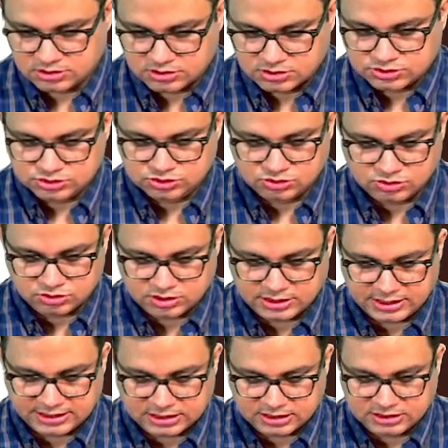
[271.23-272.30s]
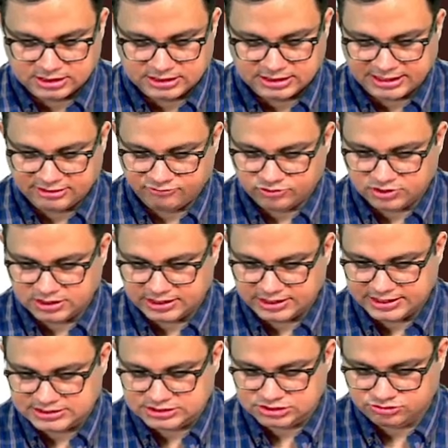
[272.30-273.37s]
So the grade 1
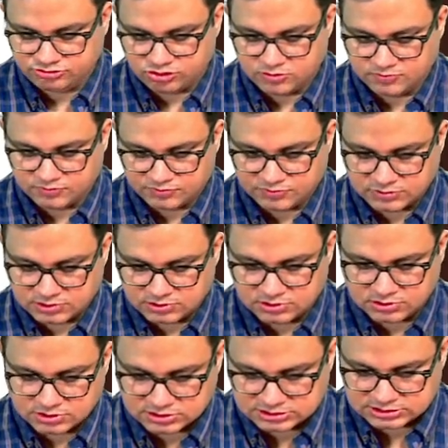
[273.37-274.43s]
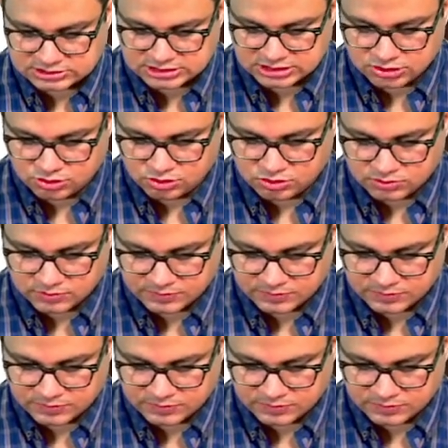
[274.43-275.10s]
is from 0%